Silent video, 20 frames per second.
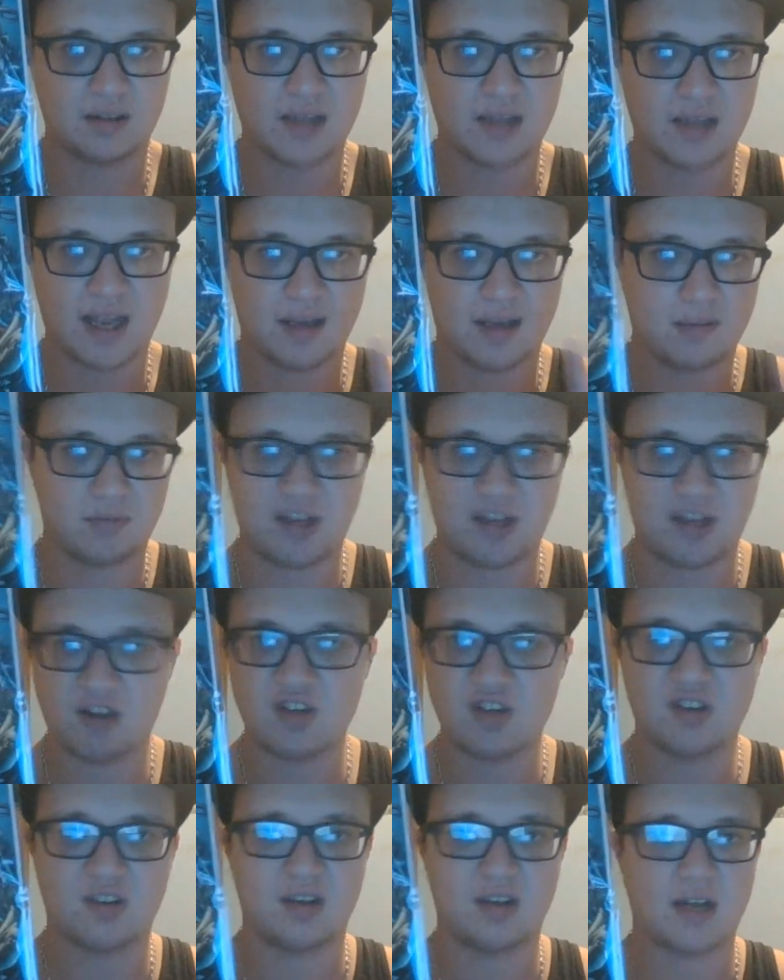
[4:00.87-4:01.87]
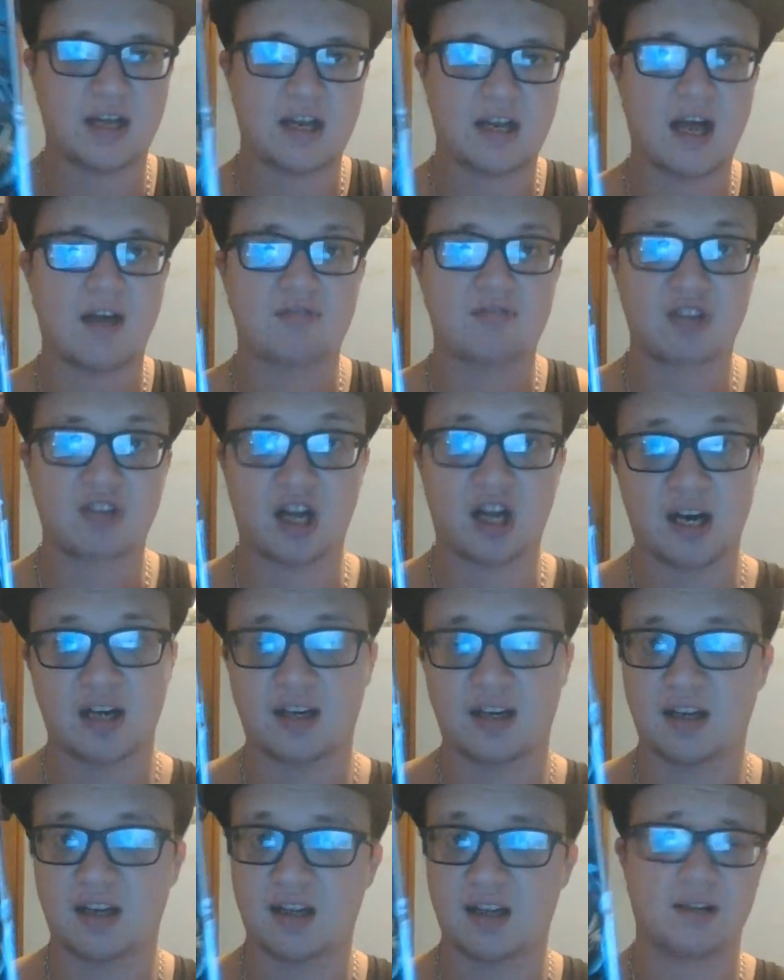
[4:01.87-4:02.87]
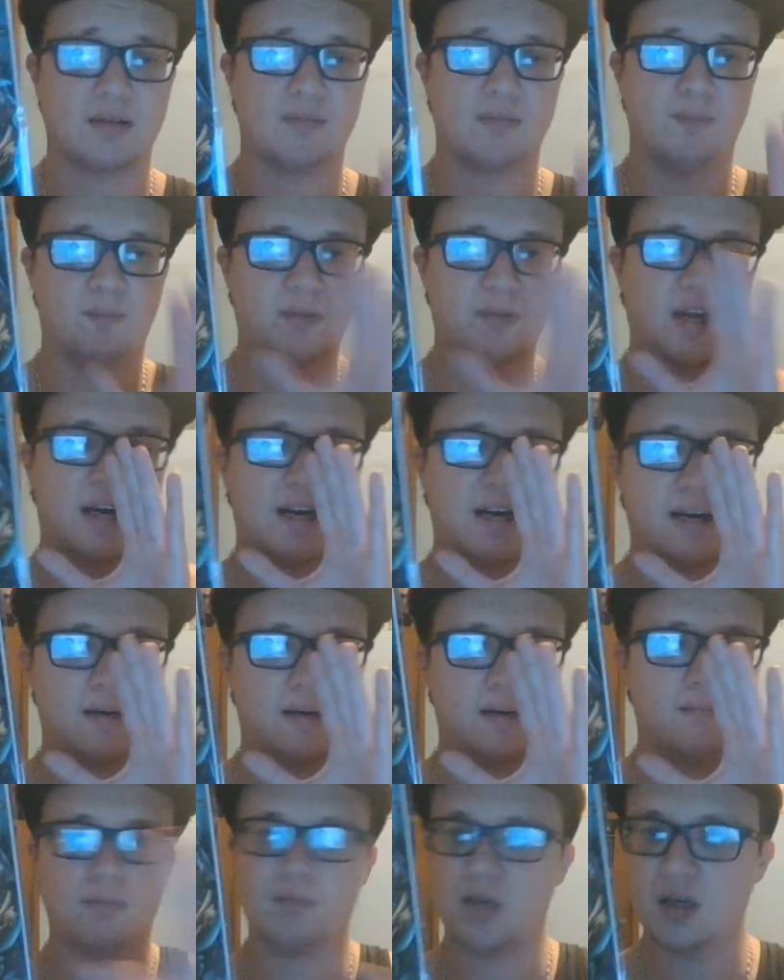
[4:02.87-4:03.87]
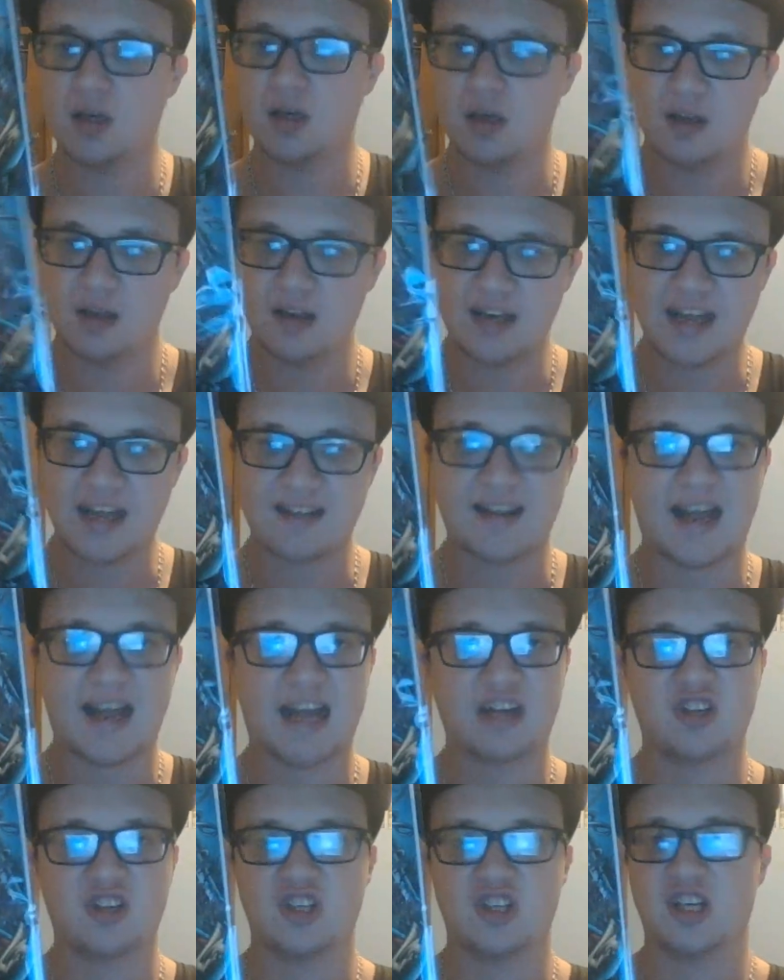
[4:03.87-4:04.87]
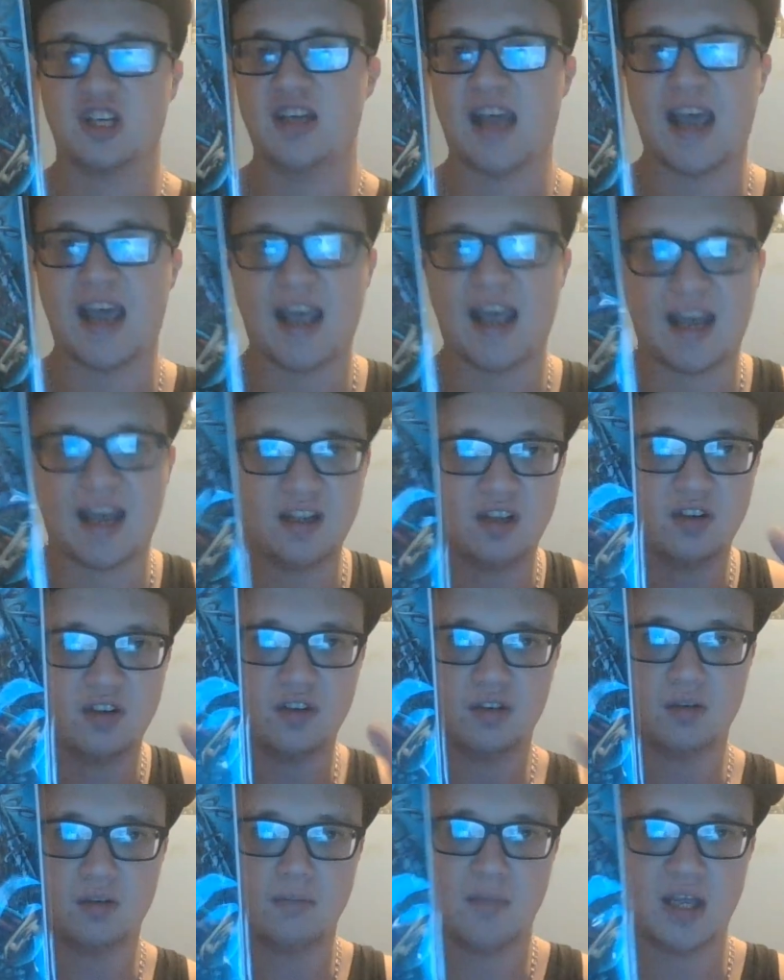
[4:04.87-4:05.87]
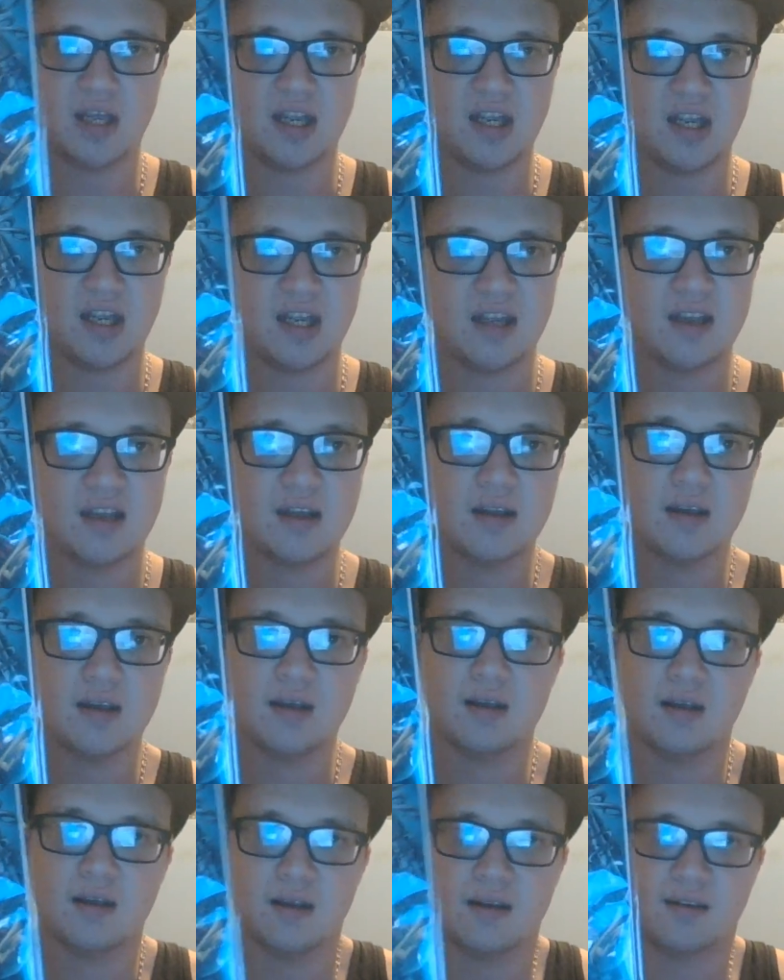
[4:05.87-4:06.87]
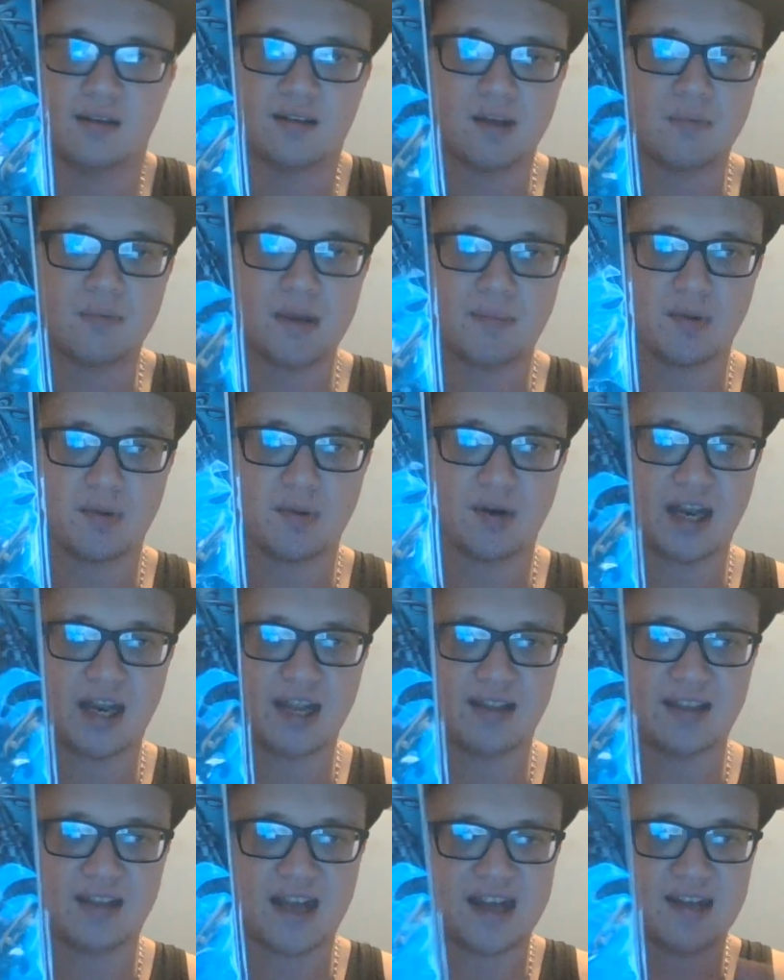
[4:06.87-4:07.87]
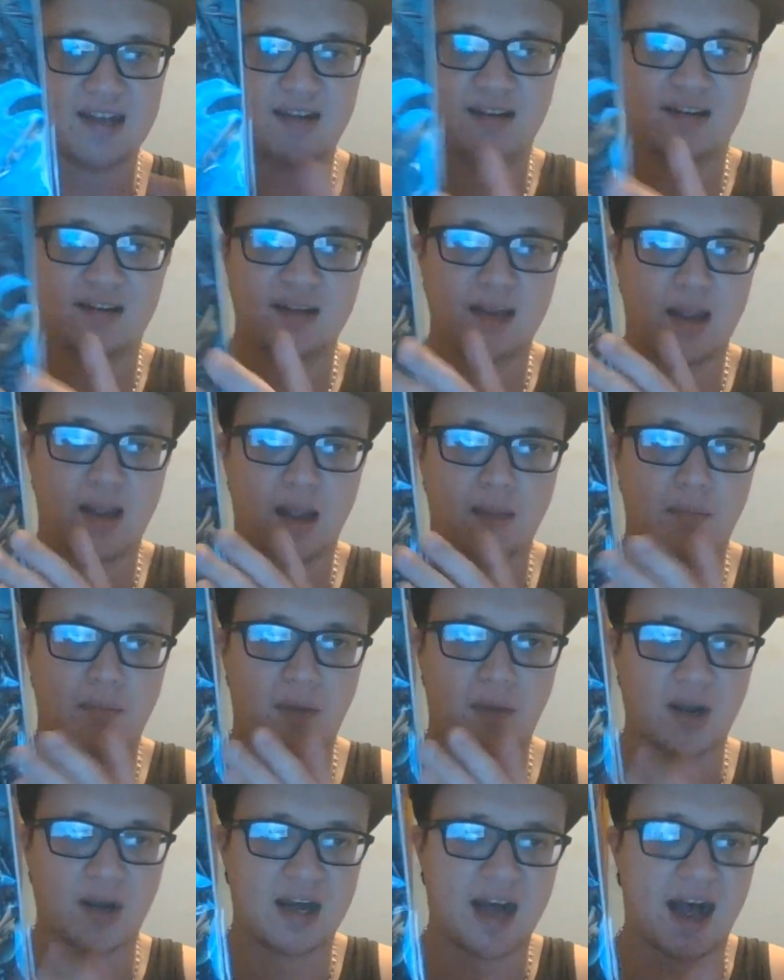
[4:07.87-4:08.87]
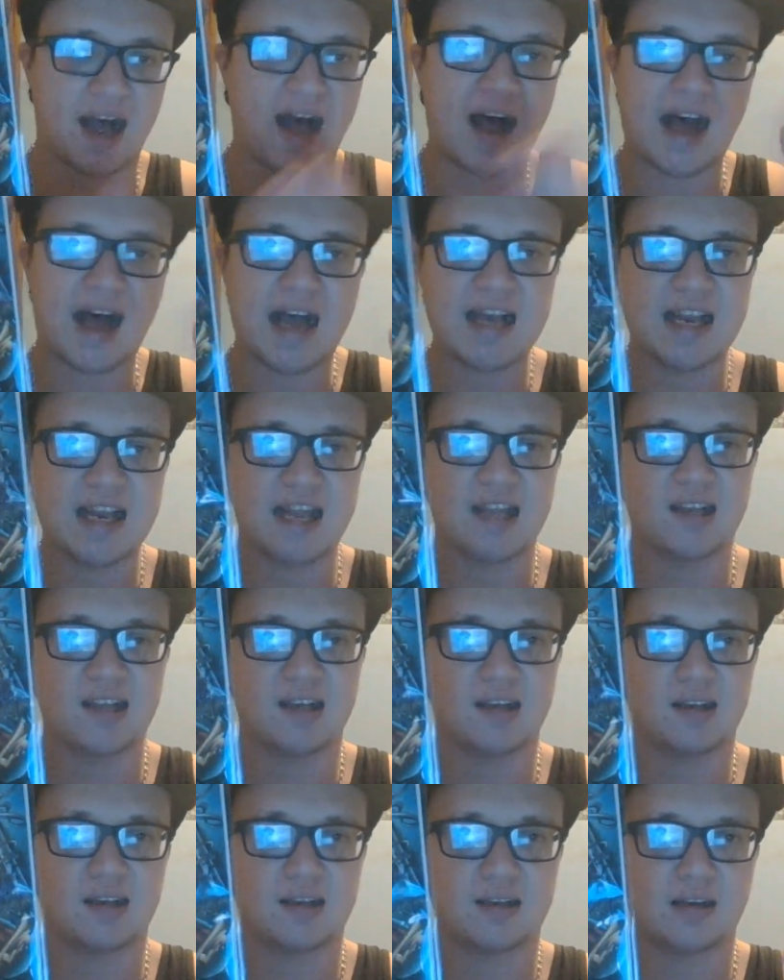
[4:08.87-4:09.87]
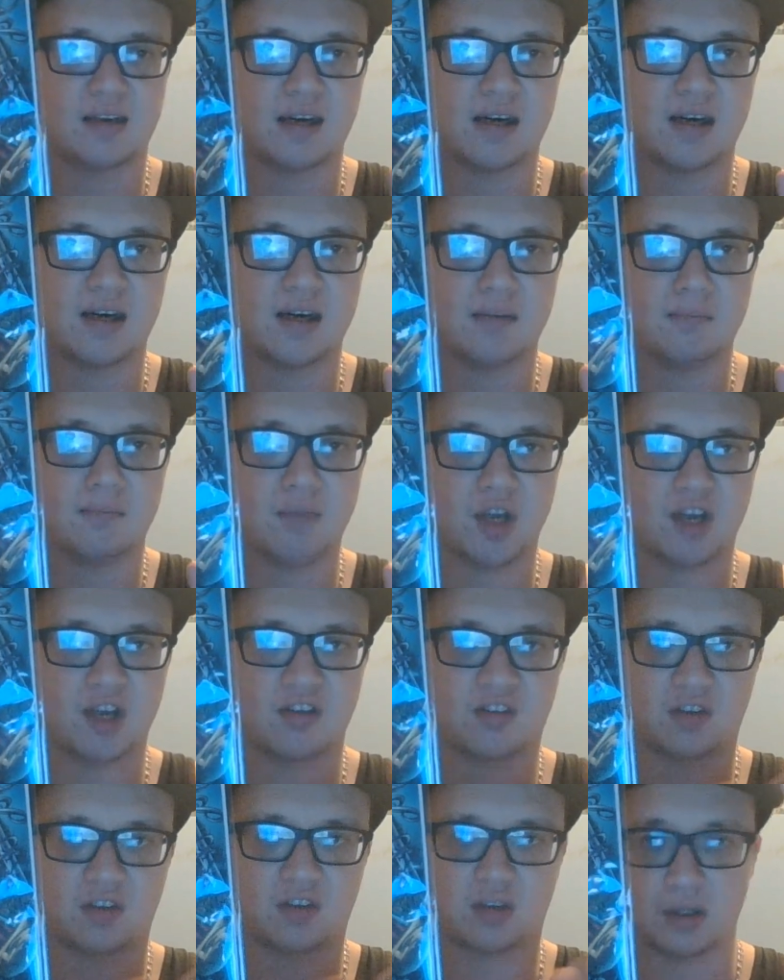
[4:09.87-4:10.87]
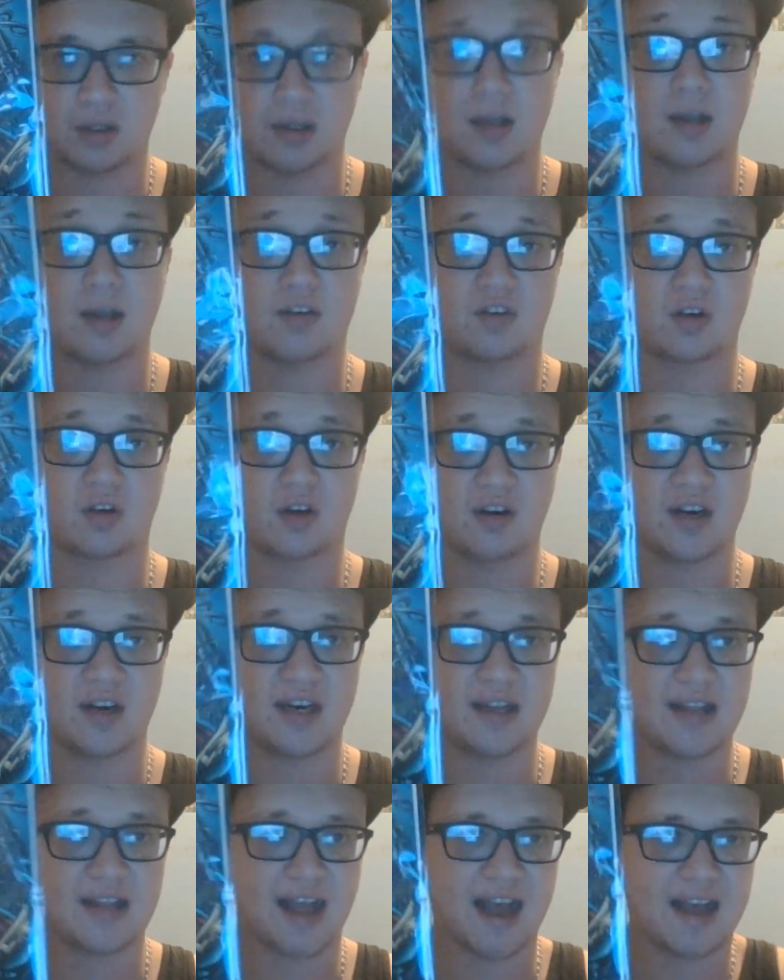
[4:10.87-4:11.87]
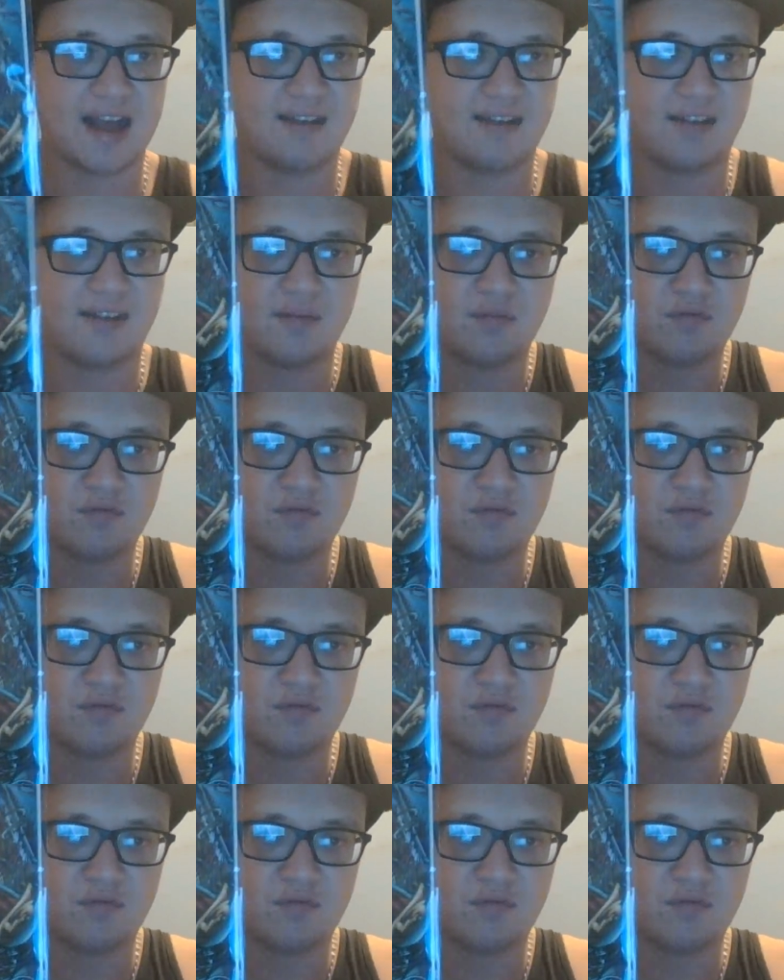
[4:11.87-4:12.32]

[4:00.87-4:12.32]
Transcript: like it was just a lot of talk, of, um, less action, and to me, some people like that, but I like um, a, a story that has